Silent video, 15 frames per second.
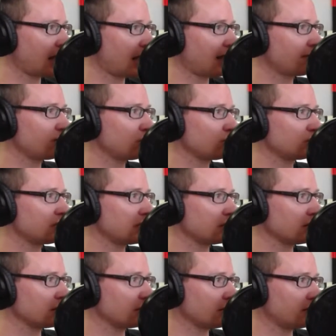have you
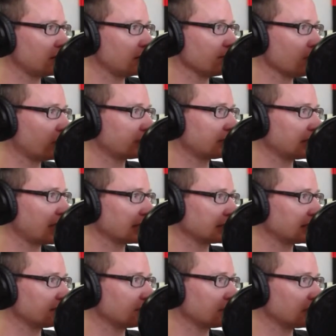seen the marketing
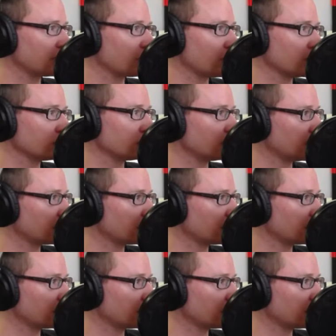activity in question?